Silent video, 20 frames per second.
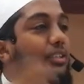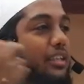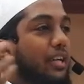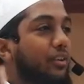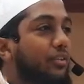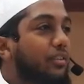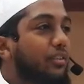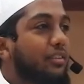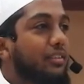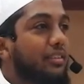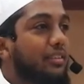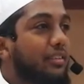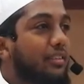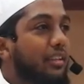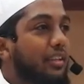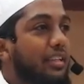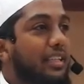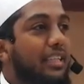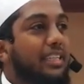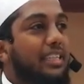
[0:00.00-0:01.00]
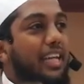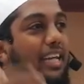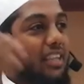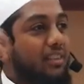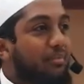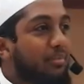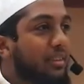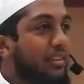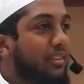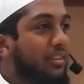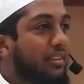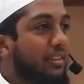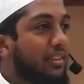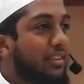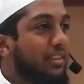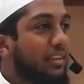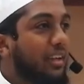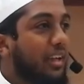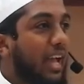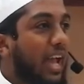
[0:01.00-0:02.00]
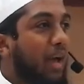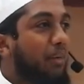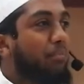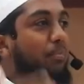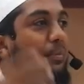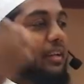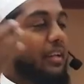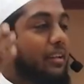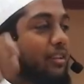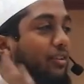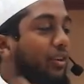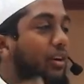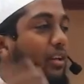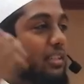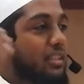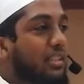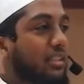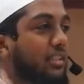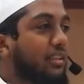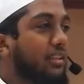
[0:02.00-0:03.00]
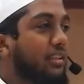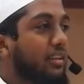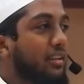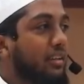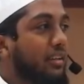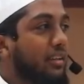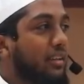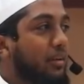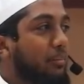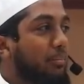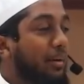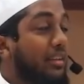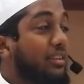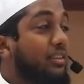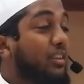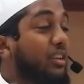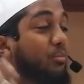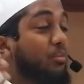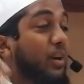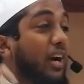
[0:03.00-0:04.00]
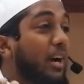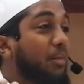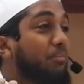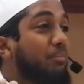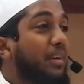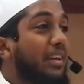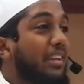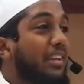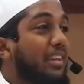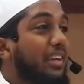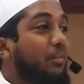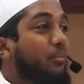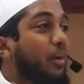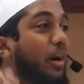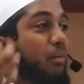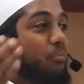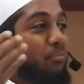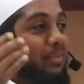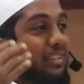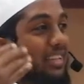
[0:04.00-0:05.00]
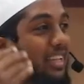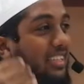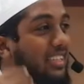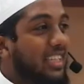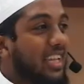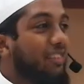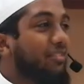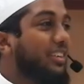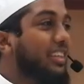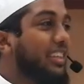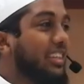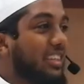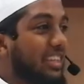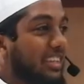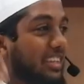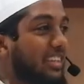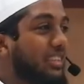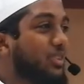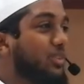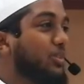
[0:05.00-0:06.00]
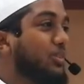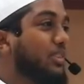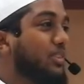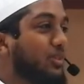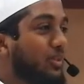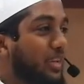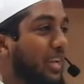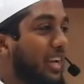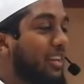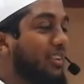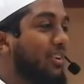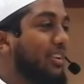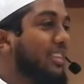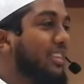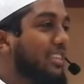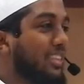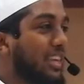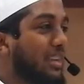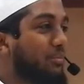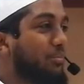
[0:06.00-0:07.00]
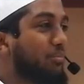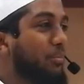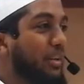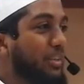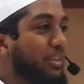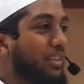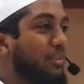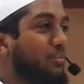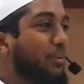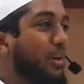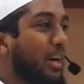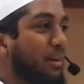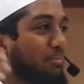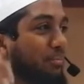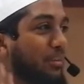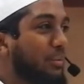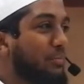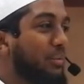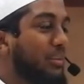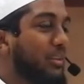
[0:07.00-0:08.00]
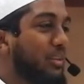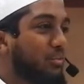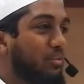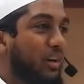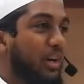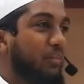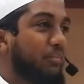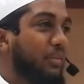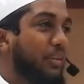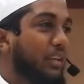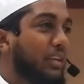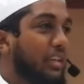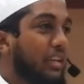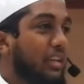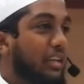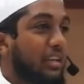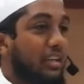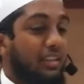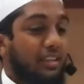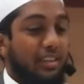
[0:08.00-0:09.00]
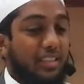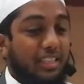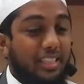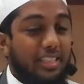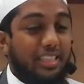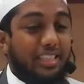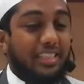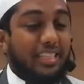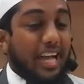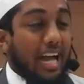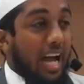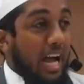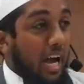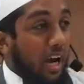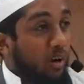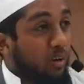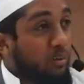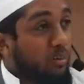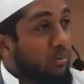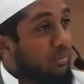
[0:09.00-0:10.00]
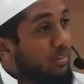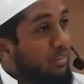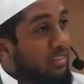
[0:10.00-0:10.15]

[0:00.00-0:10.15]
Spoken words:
out in excitement, happy and dancing, Batara Muhammad. Muhammad doesn't have any lineage to carry on his name. Batara Muhammad, Batara Muhammad. This is how,